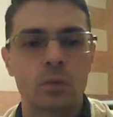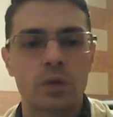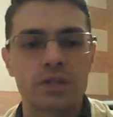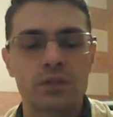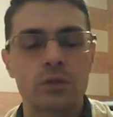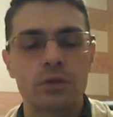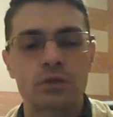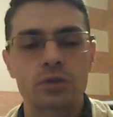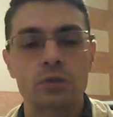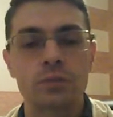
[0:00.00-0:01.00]
white's
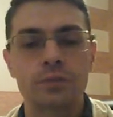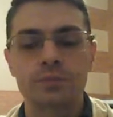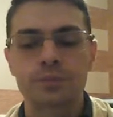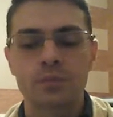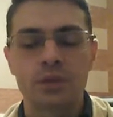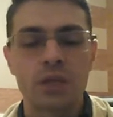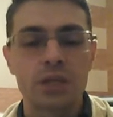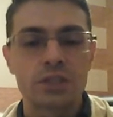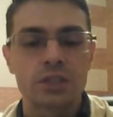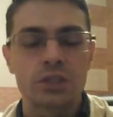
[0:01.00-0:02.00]
going to
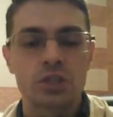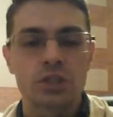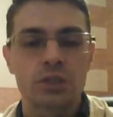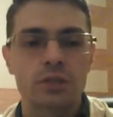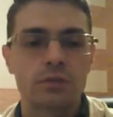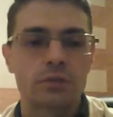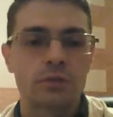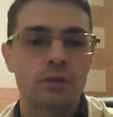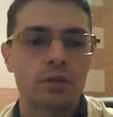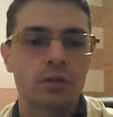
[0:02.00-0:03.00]
get initiative
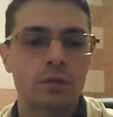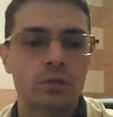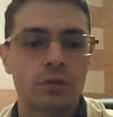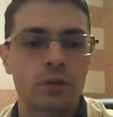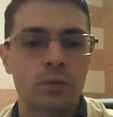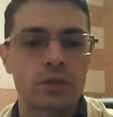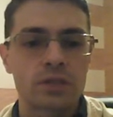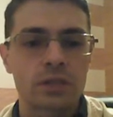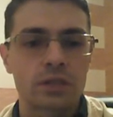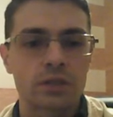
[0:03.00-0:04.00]
on the queen
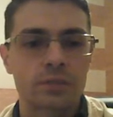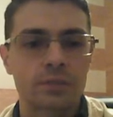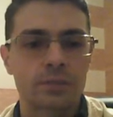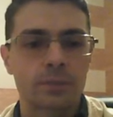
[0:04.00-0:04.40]
side.